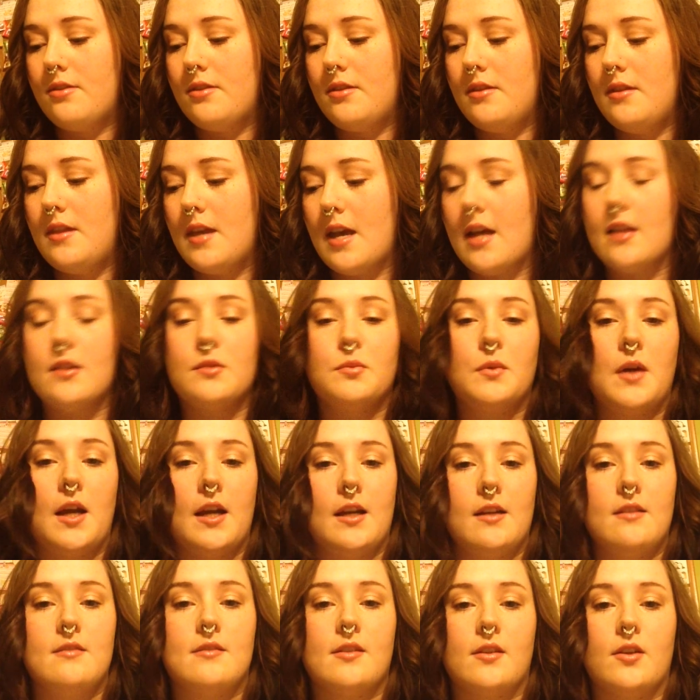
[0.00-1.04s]
that's where I
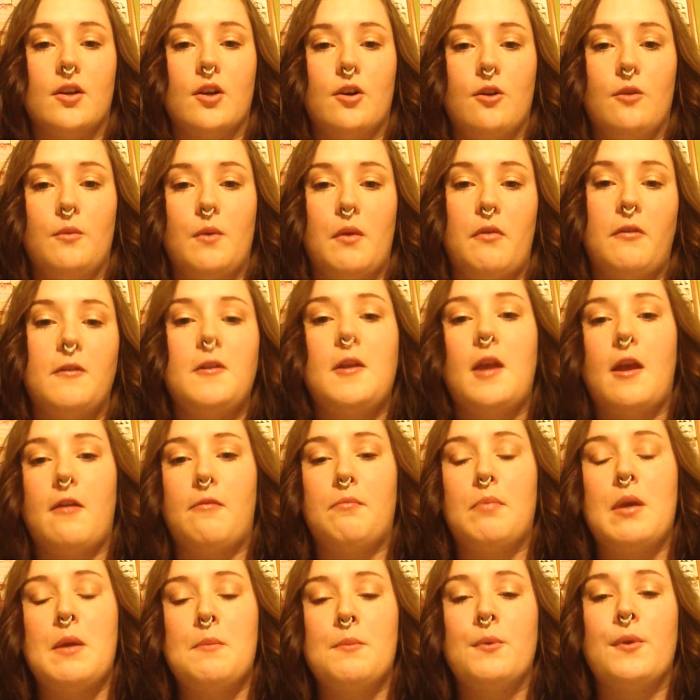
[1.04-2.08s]
consider home. If
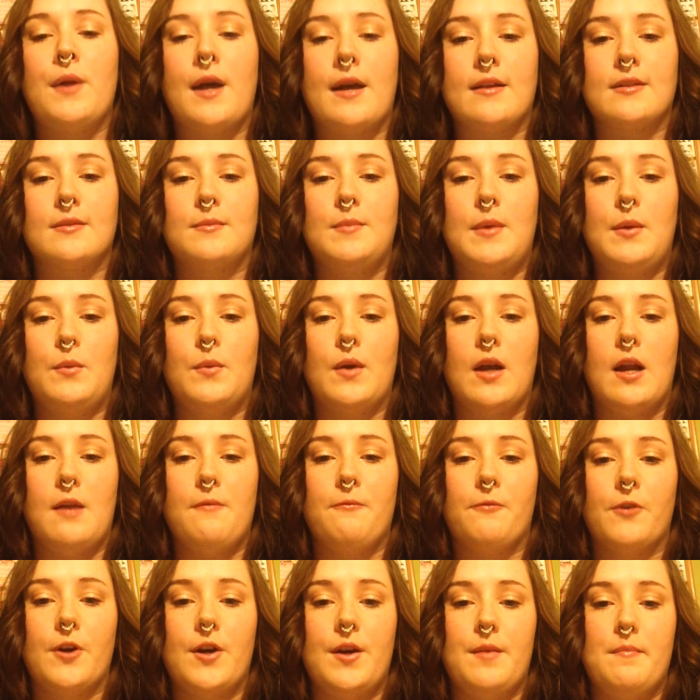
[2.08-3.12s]
people ask me where I'm
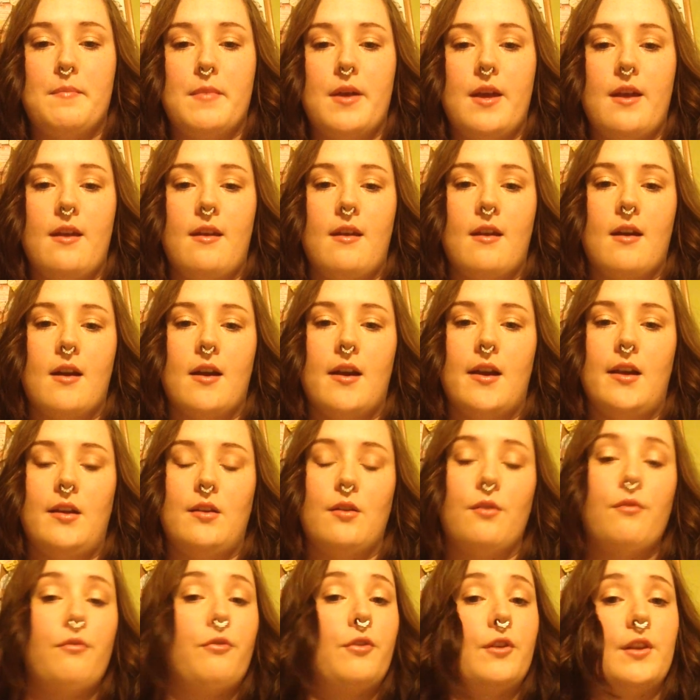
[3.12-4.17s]
from and I
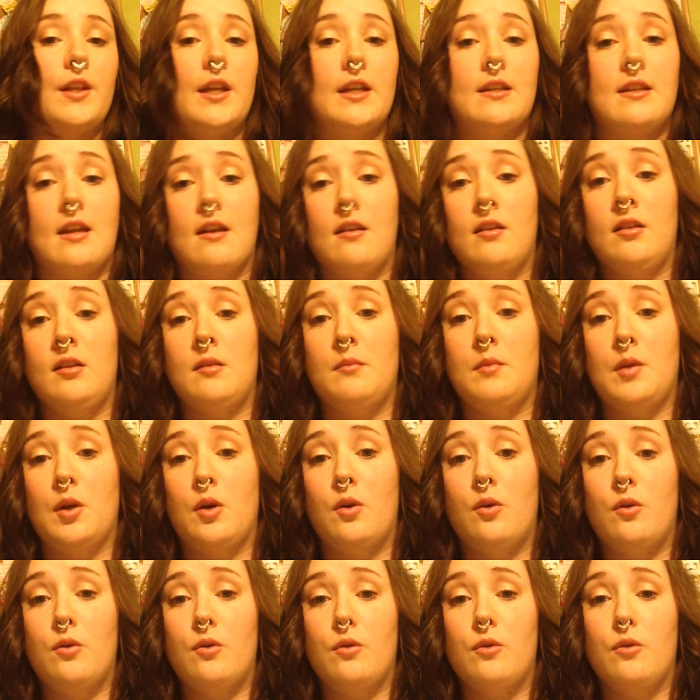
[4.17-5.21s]
don't feel like telling them the
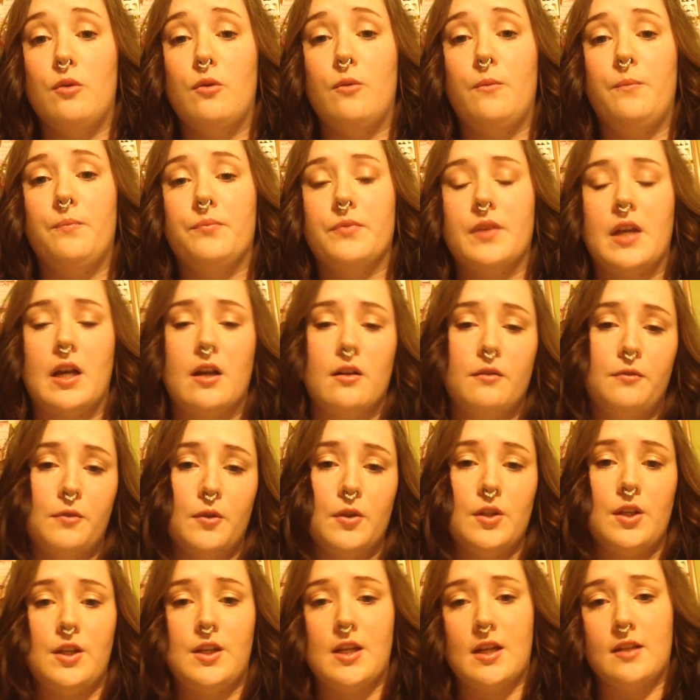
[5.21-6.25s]
whole
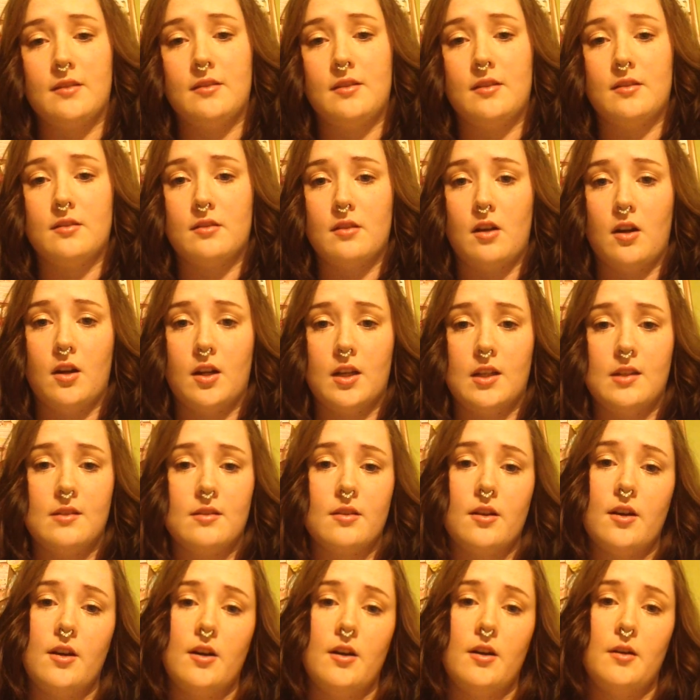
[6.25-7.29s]
California, Texas,
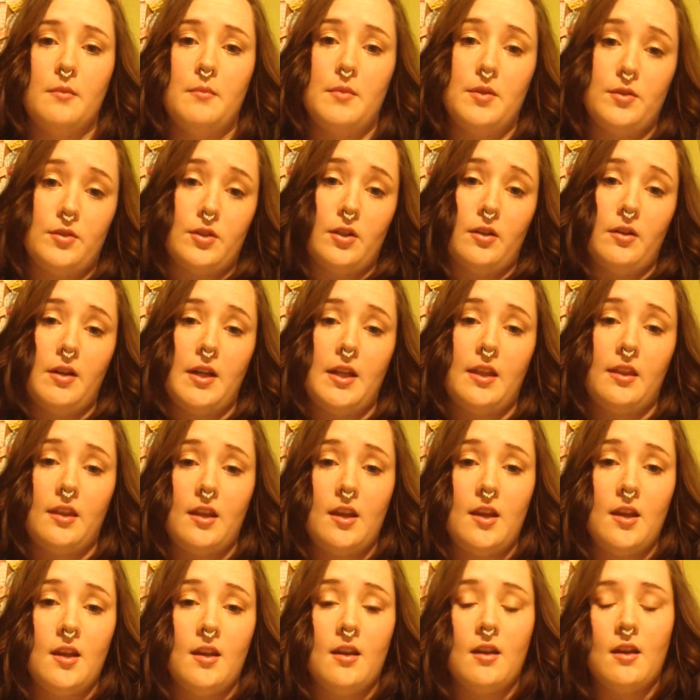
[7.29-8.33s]
Arkansas, Missouri
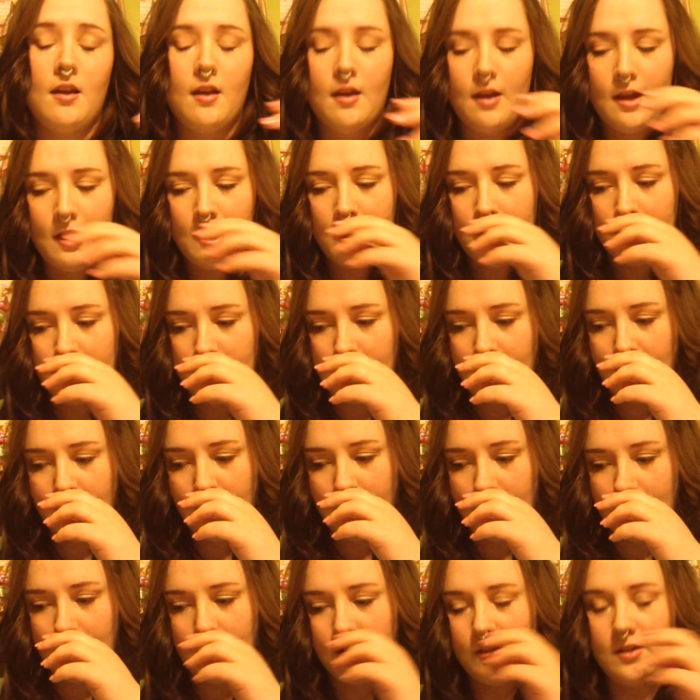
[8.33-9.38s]
thing,
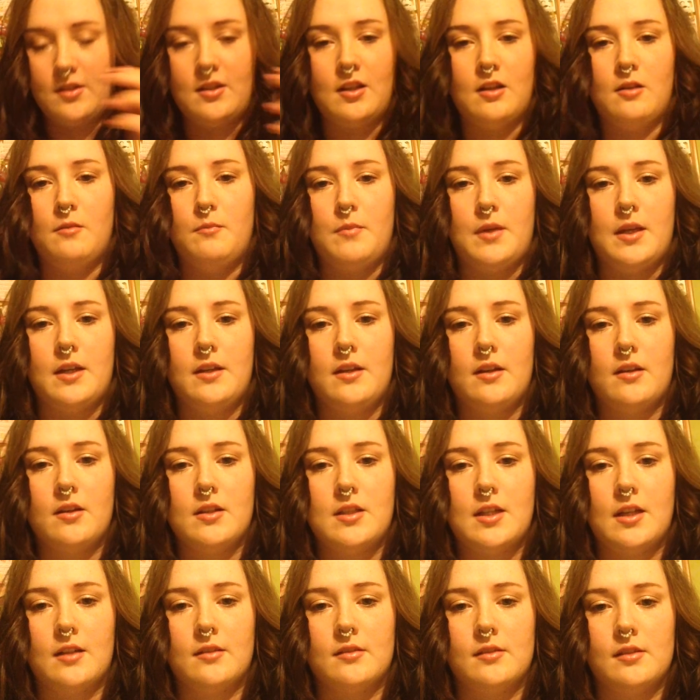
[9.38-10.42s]
then I just tell them Bandera,
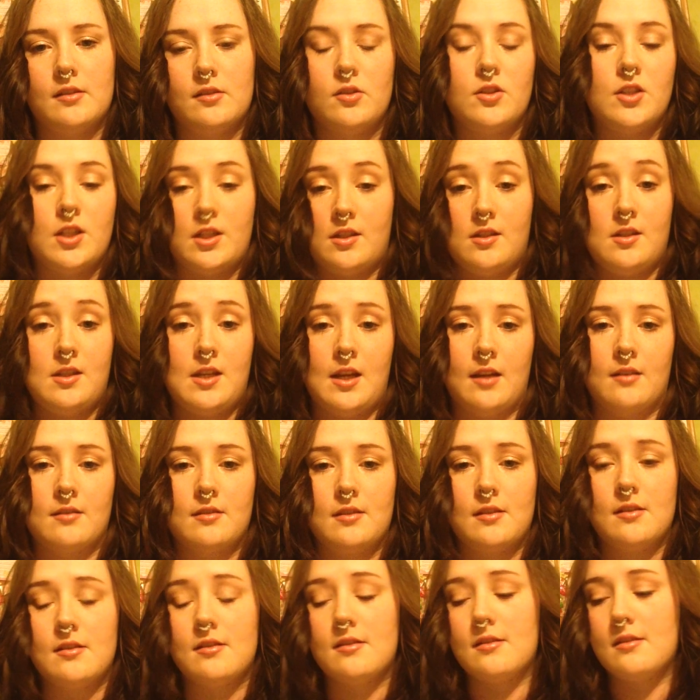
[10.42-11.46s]
Texas, or just
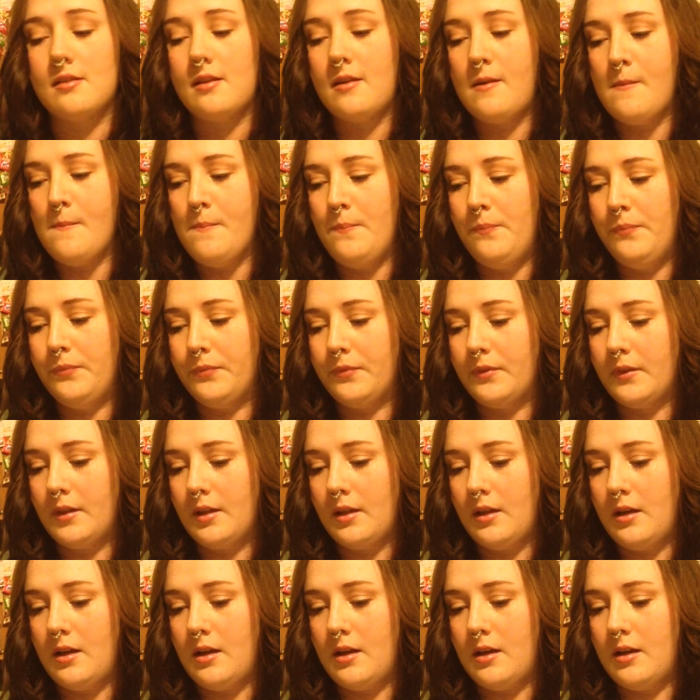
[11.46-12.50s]
Texas.
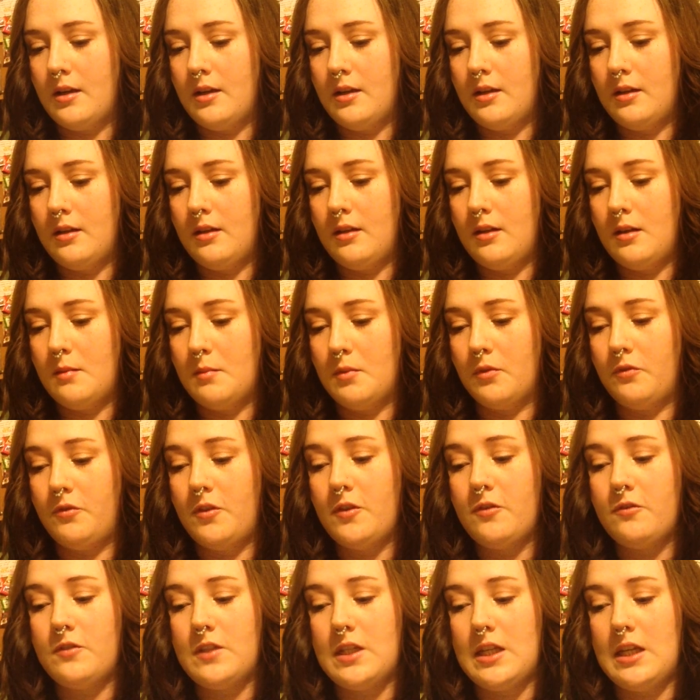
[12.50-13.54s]
Number
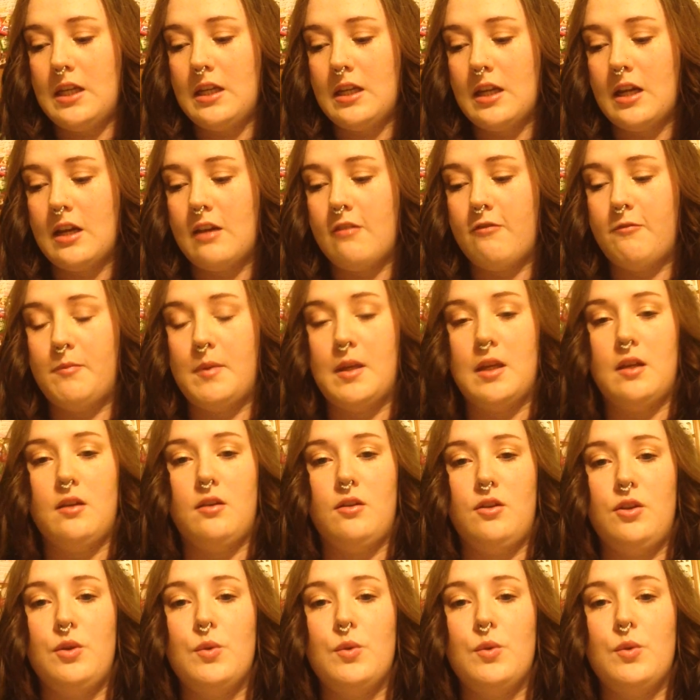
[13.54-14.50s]
15, I've been